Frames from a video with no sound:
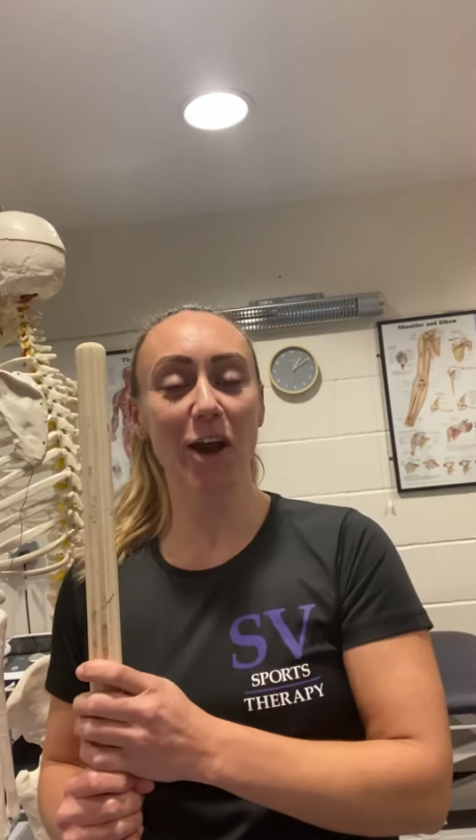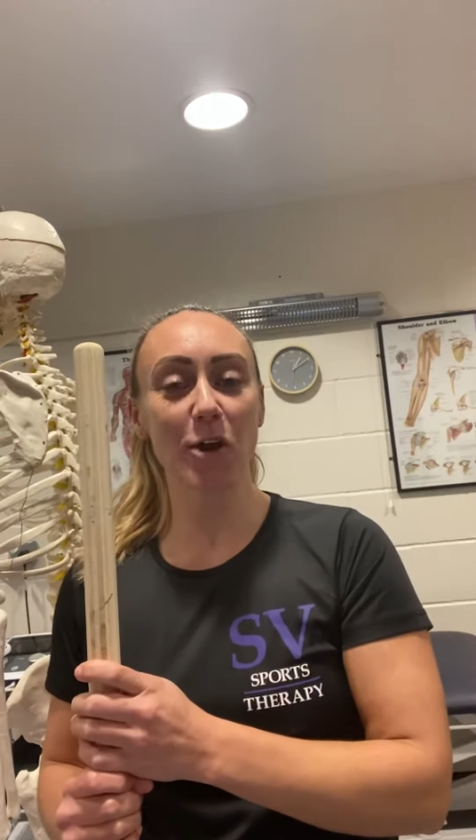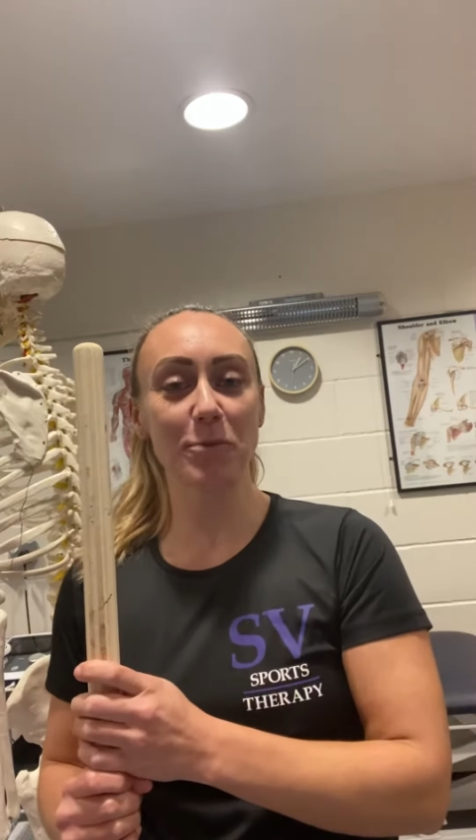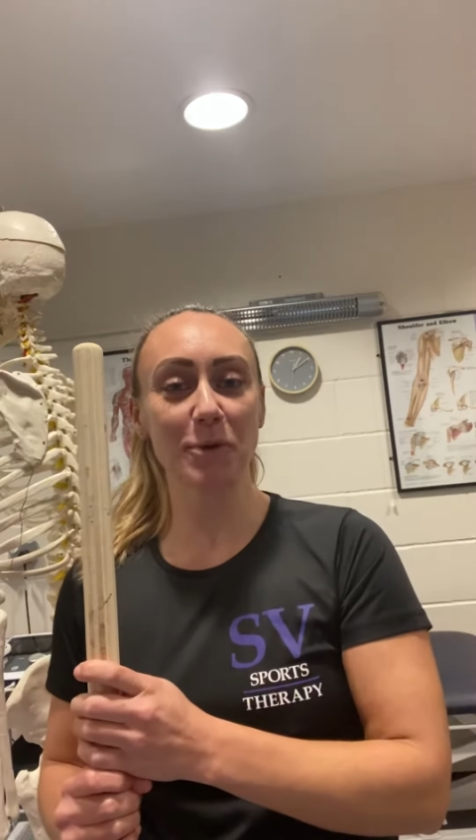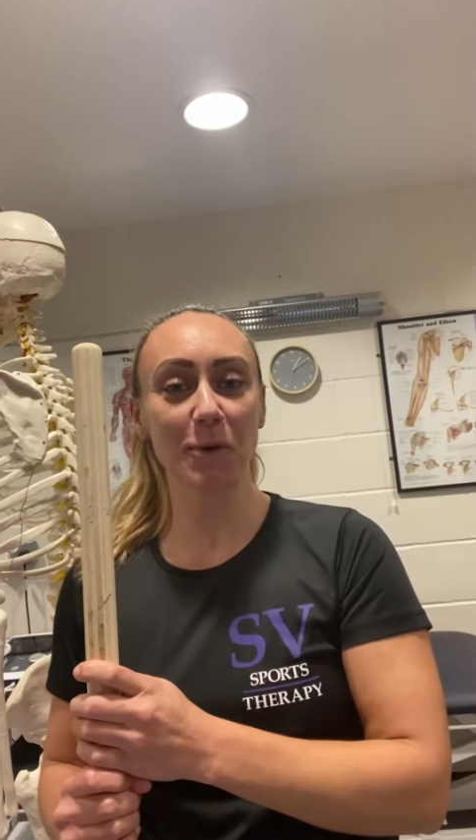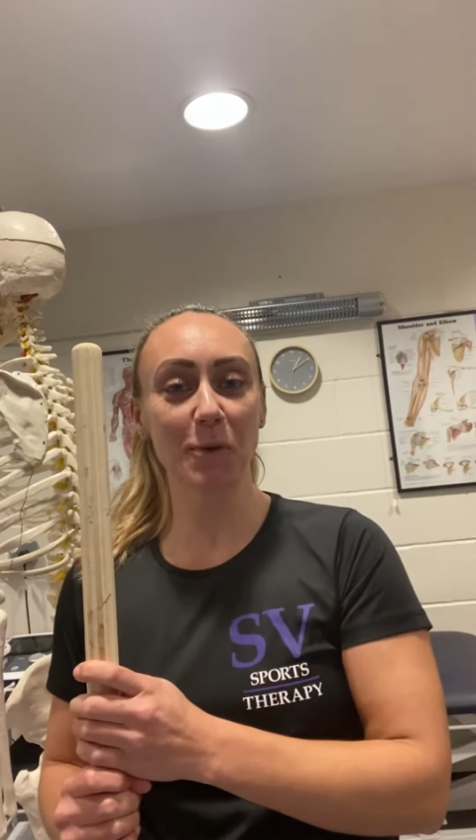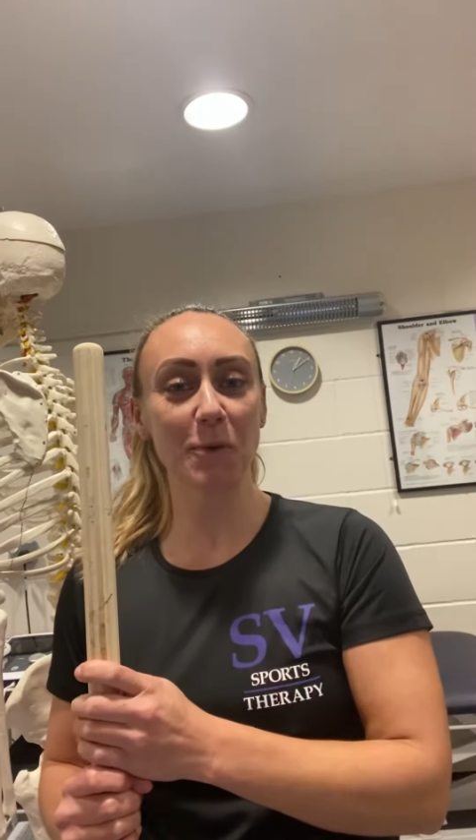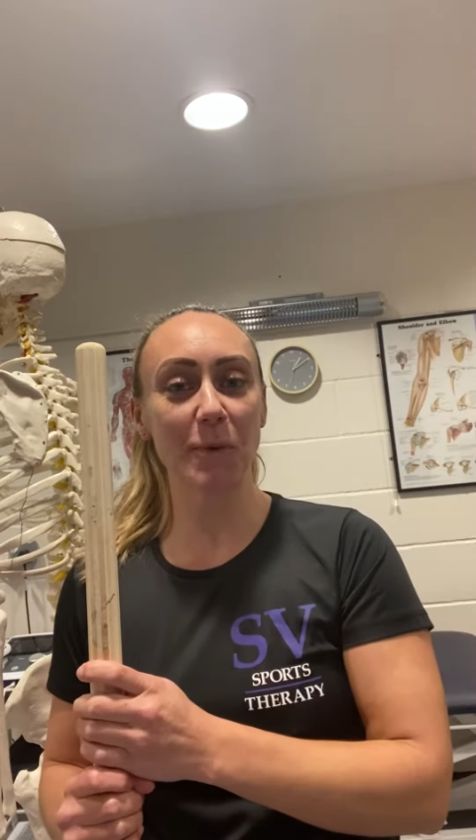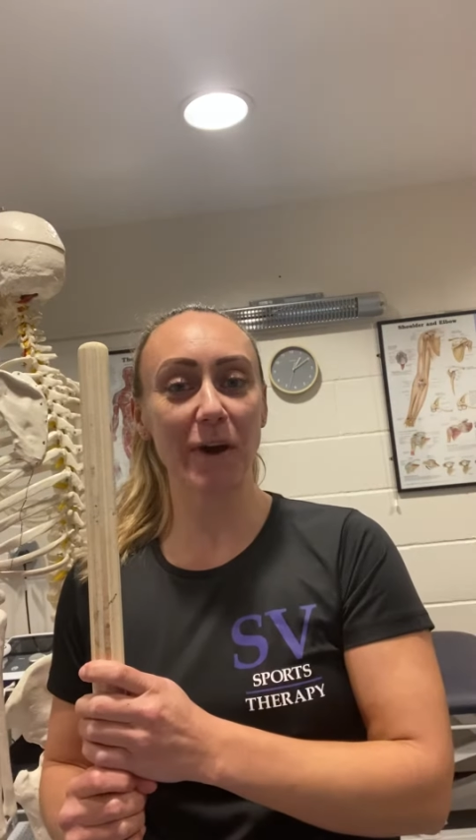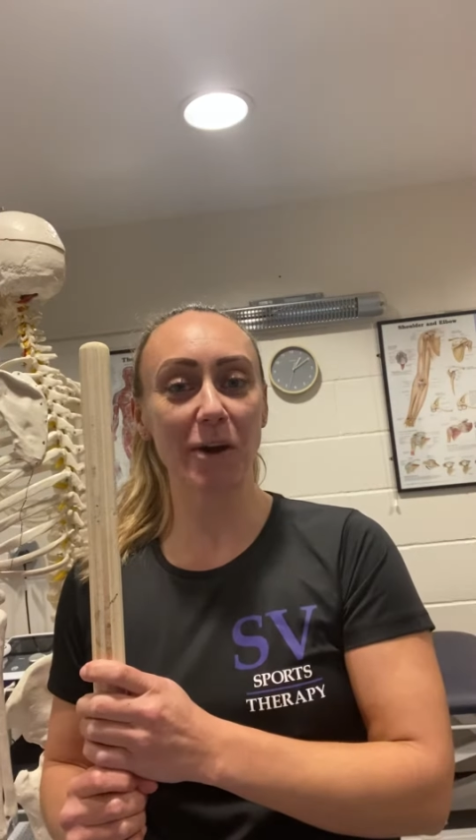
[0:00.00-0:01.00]
Hope you're
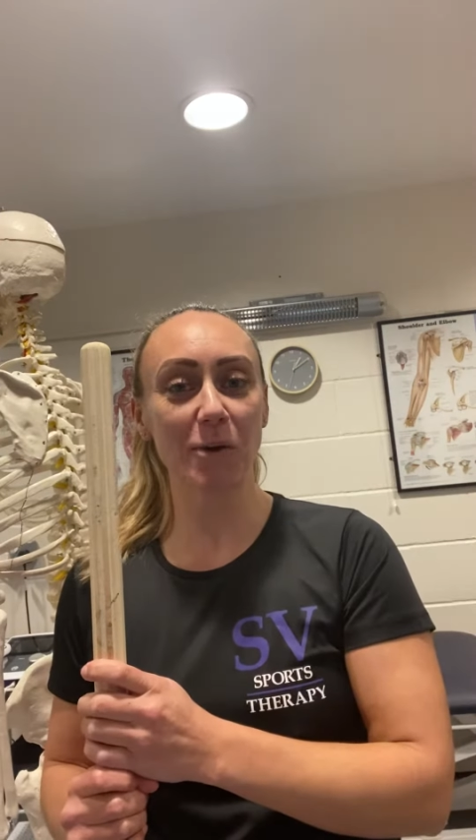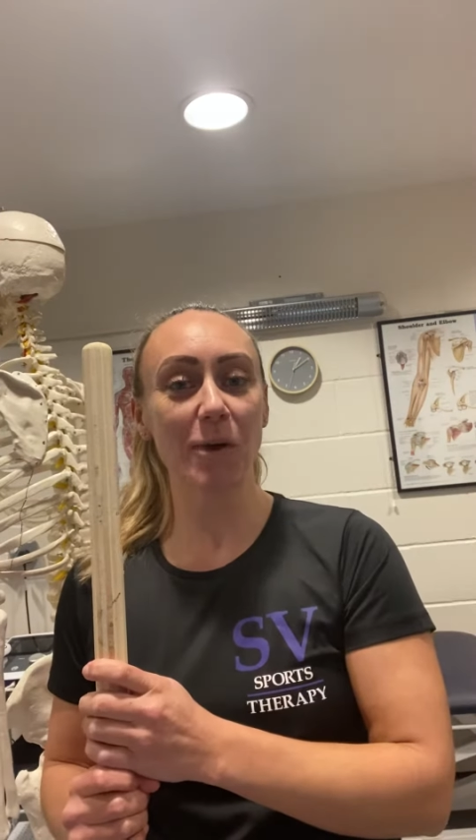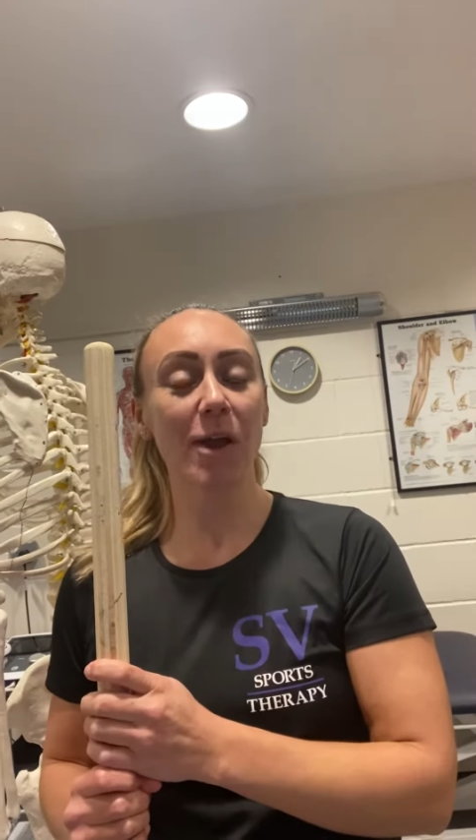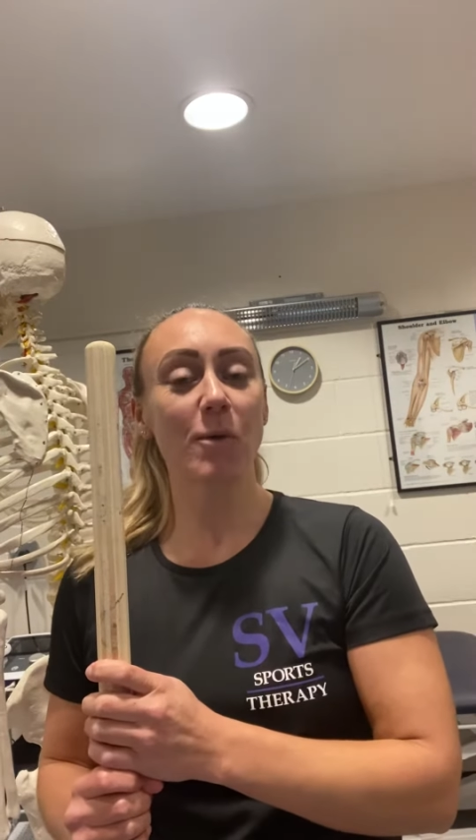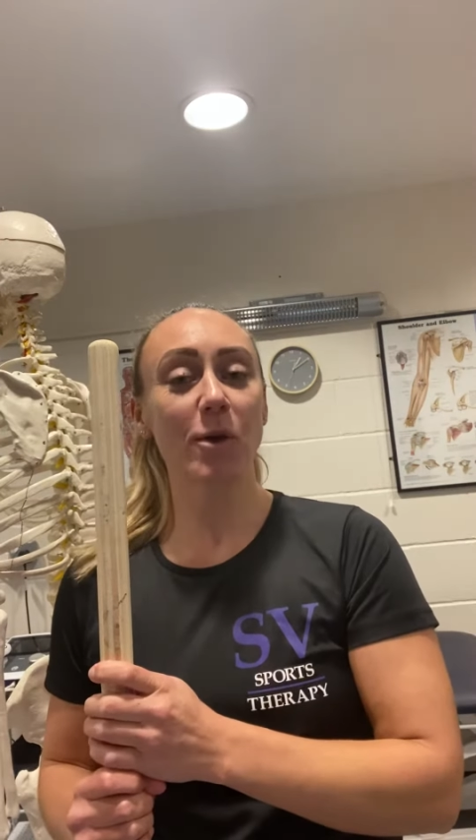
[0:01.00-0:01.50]
all well.